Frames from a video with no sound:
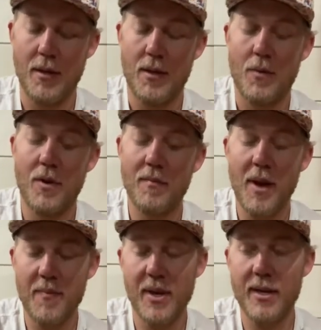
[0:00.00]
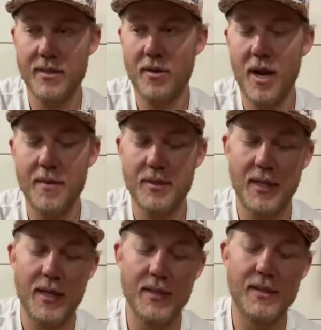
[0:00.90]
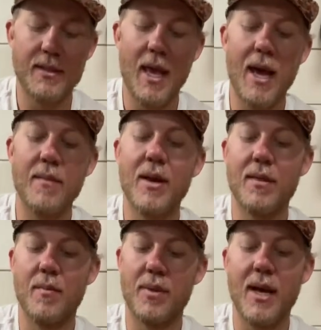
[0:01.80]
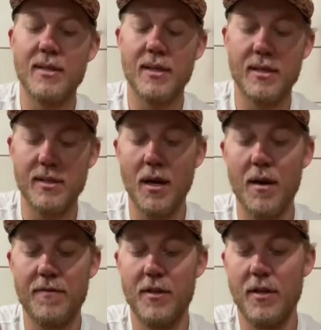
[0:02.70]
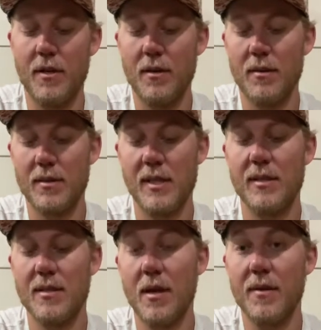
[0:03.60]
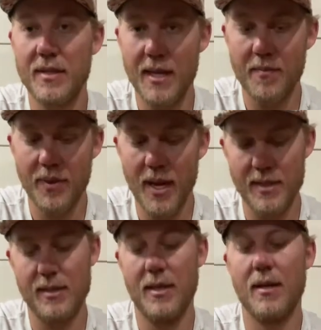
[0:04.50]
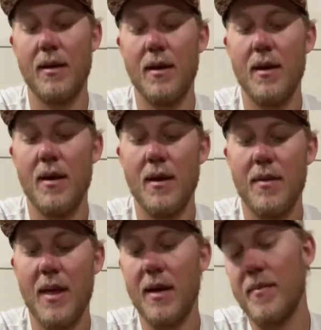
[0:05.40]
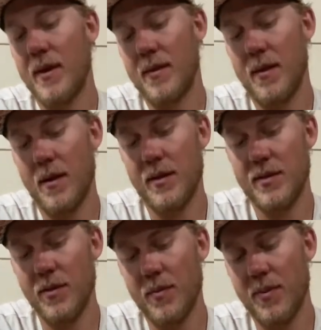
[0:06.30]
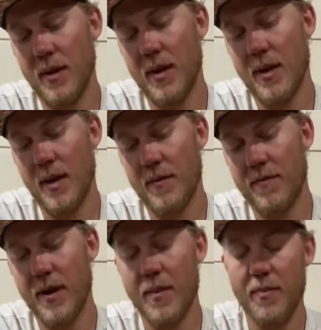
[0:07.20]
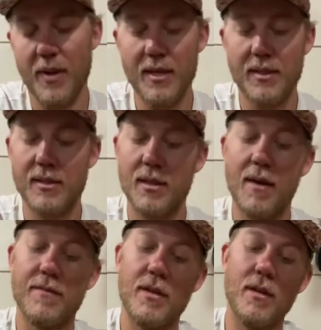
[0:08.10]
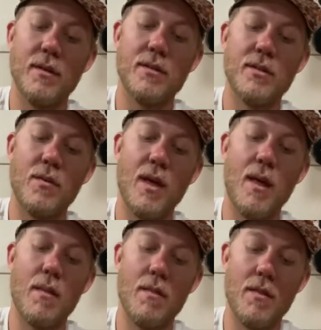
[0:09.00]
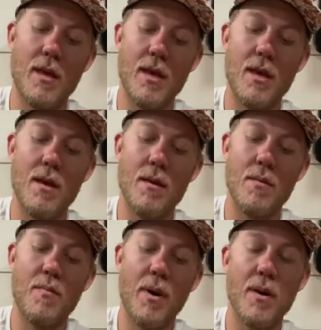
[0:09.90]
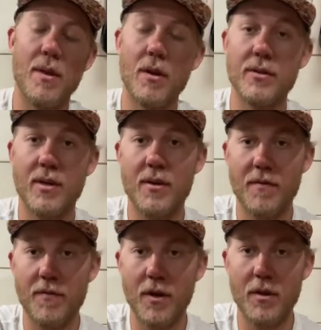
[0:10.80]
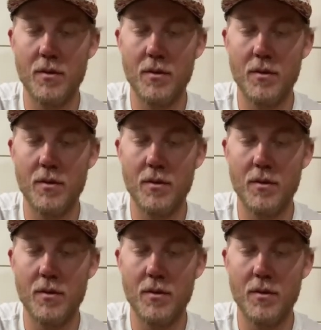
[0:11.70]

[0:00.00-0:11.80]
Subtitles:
one of my biggest gripes is they had to make the plastic softer. Since it's all the same plastic, they had to make the Soleplate and frame plastic softer so that the part that goes around your foot